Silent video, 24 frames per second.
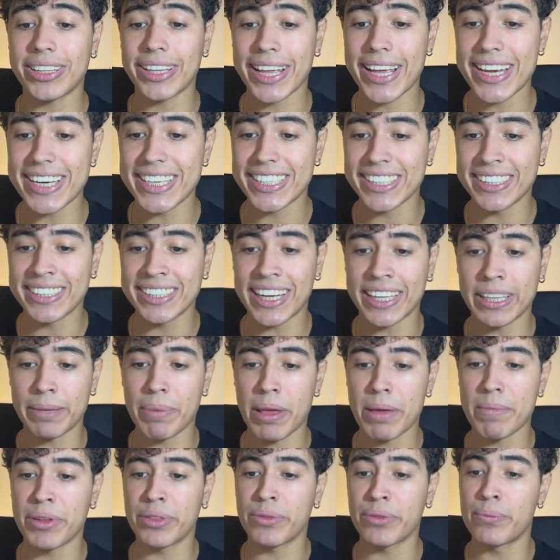agent that the
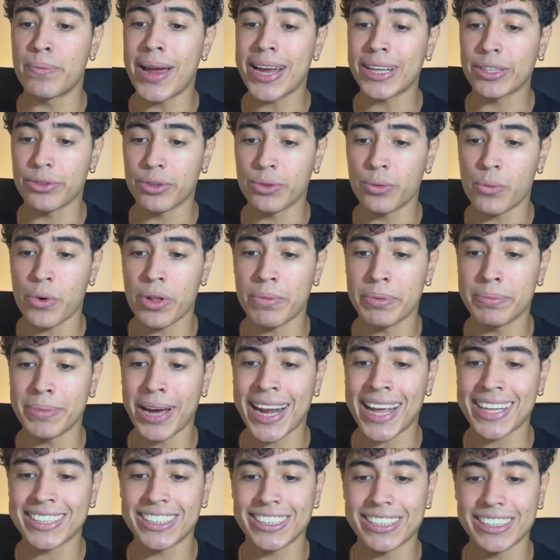payment method will be
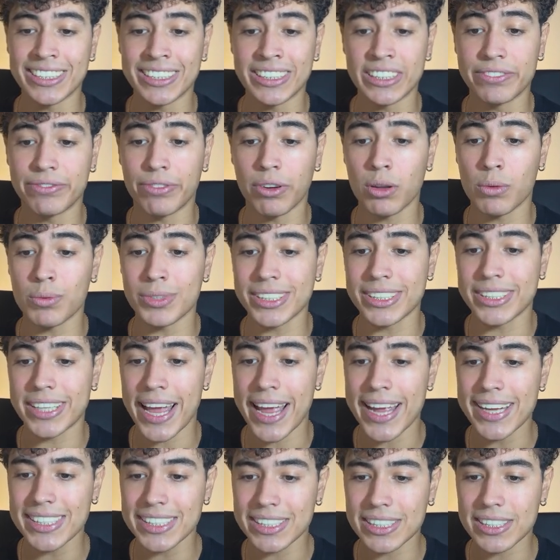managed in the following
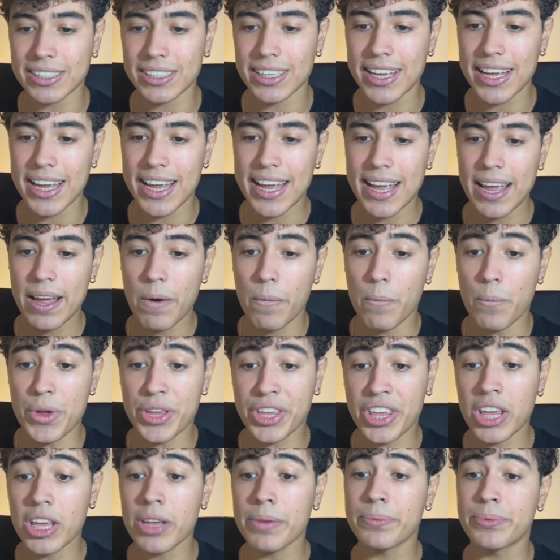states. We
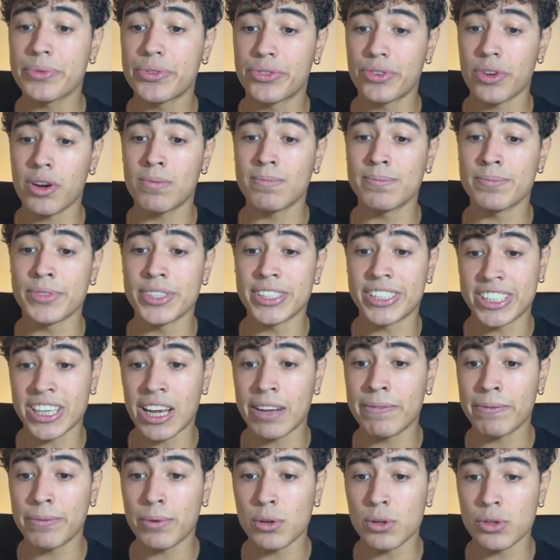give some
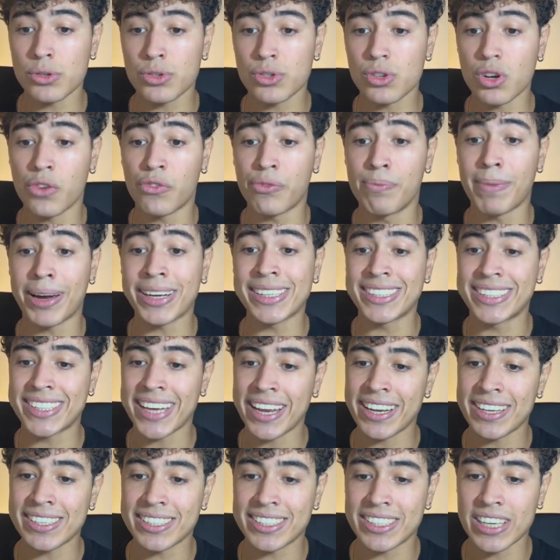examples of
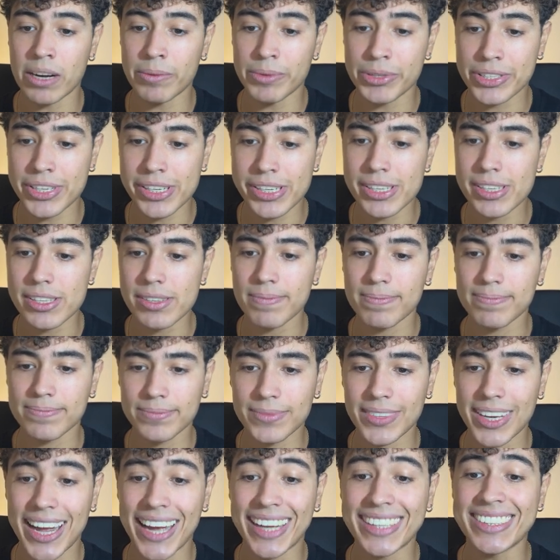maintenance services
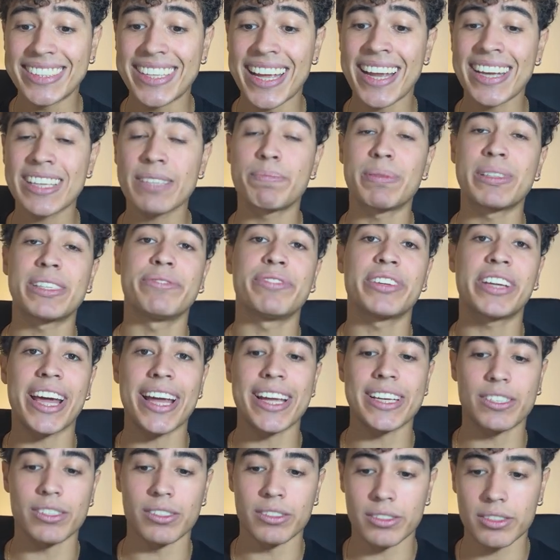and then
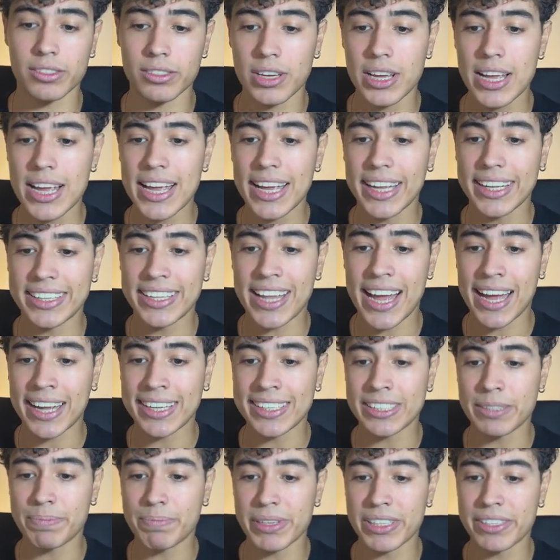specifications. That
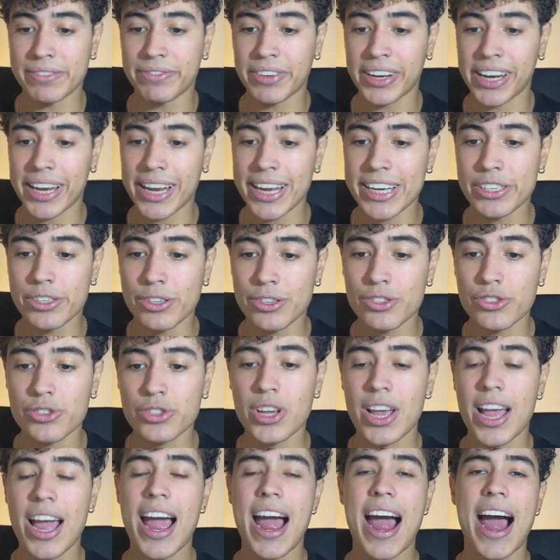the
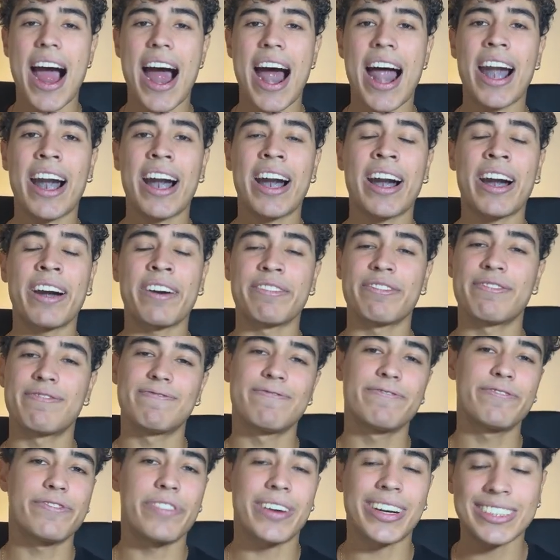specifications are
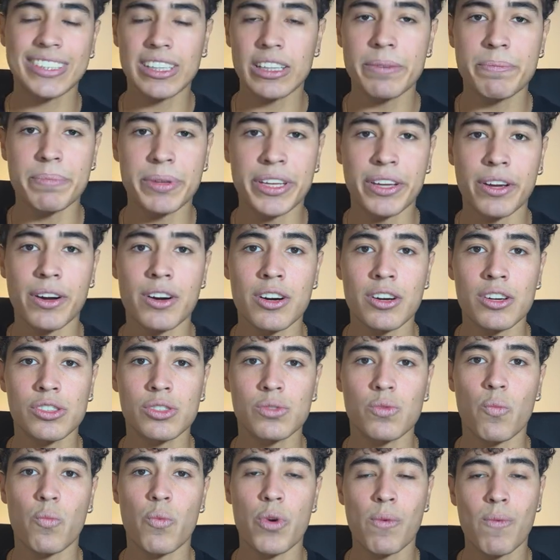firstly
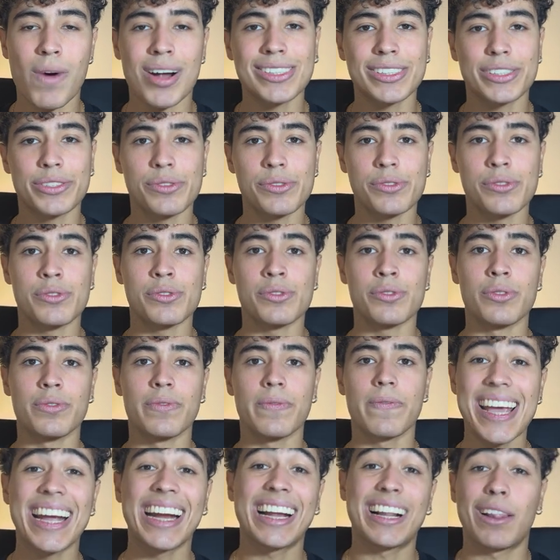because we want to
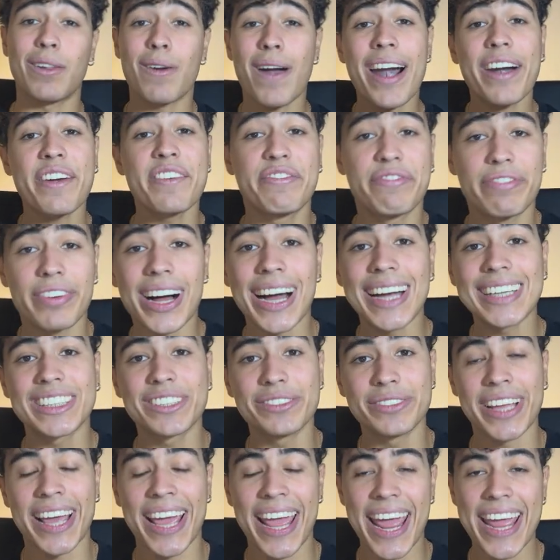clarify
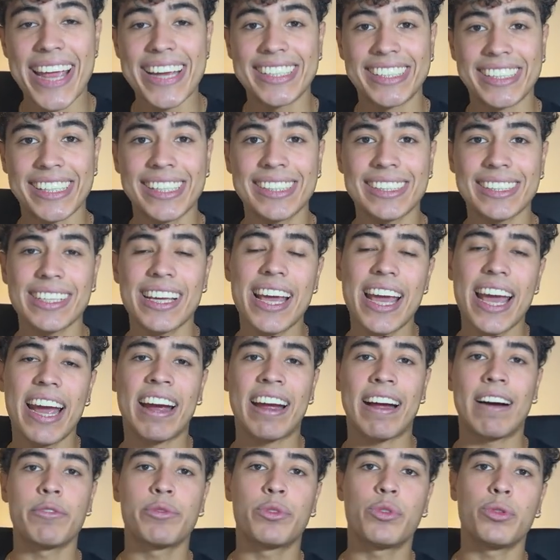to the agent
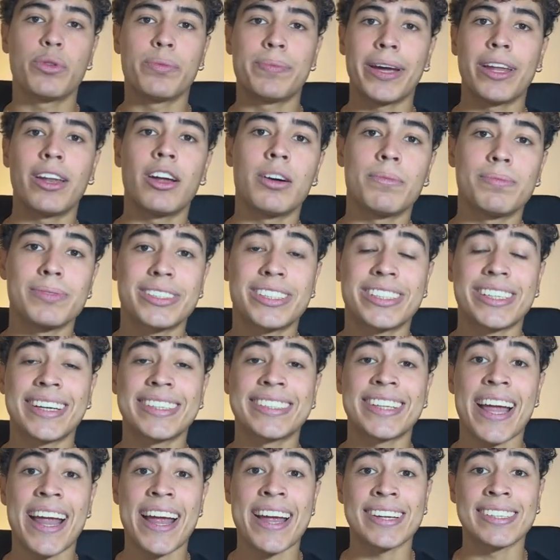how to develop
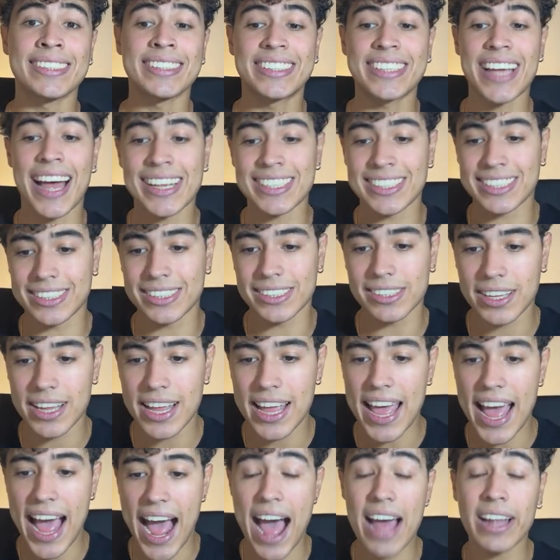certain tasks
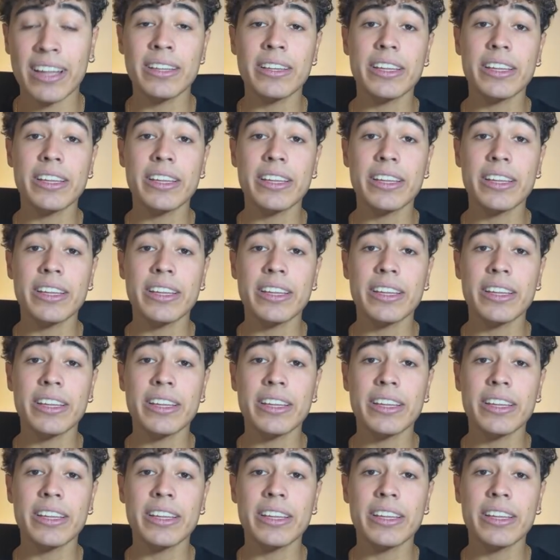and